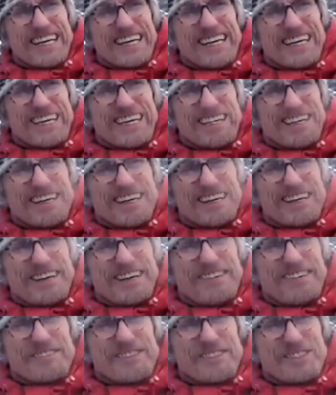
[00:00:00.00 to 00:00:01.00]

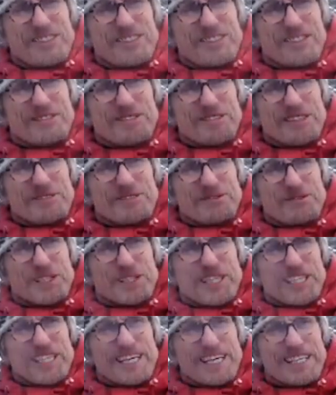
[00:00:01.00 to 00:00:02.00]
I'm not sure what
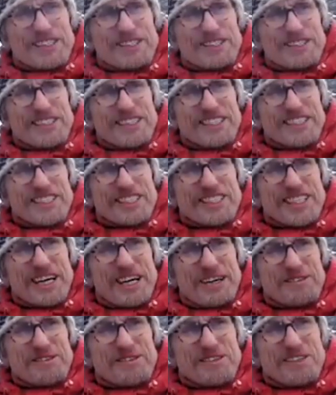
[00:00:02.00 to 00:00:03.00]
word I should
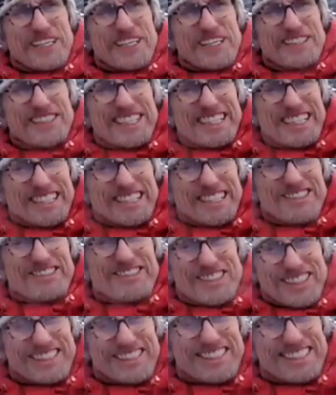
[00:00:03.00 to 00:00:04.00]
describe. Very
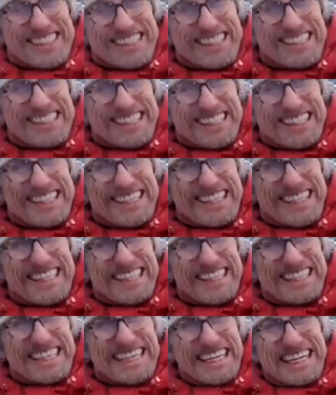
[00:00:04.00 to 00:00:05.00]
interesting
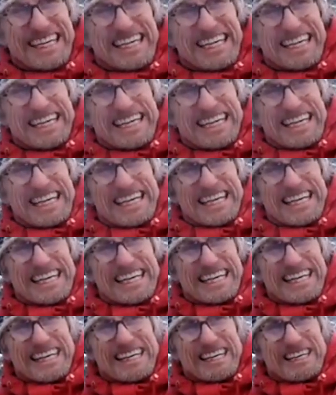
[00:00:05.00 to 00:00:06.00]
uh,
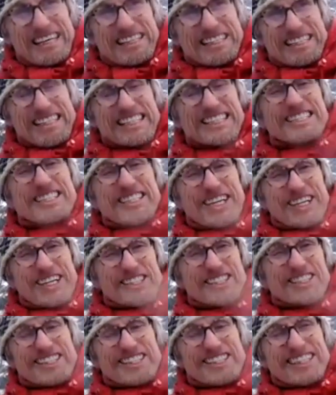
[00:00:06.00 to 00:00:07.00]
uh,
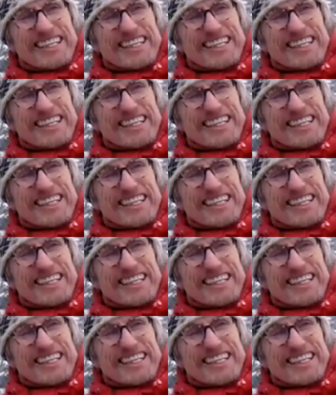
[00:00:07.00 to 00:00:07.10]
discussion